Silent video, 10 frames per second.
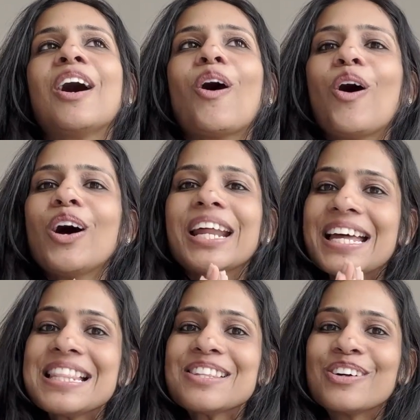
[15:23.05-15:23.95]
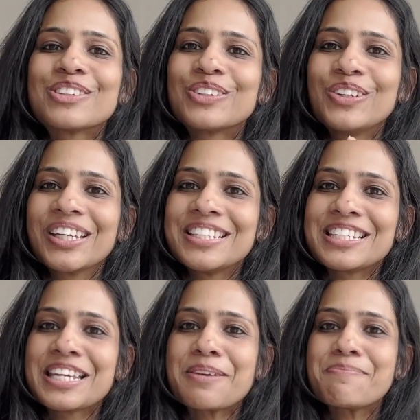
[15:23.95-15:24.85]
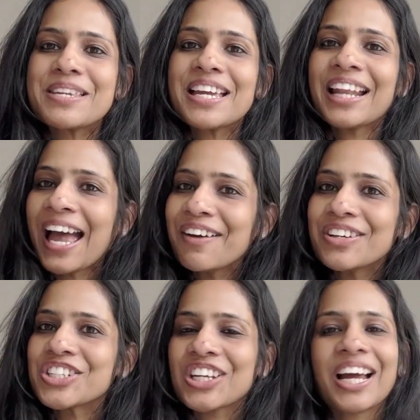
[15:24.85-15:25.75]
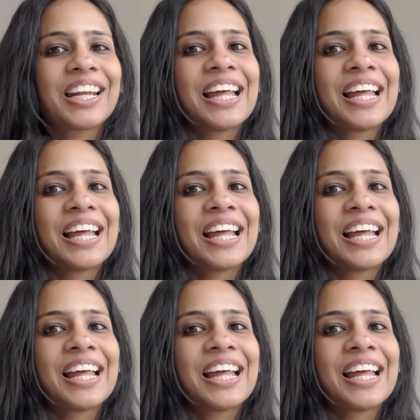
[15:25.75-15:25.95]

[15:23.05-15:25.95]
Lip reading: or else also you can DM me and have a chat.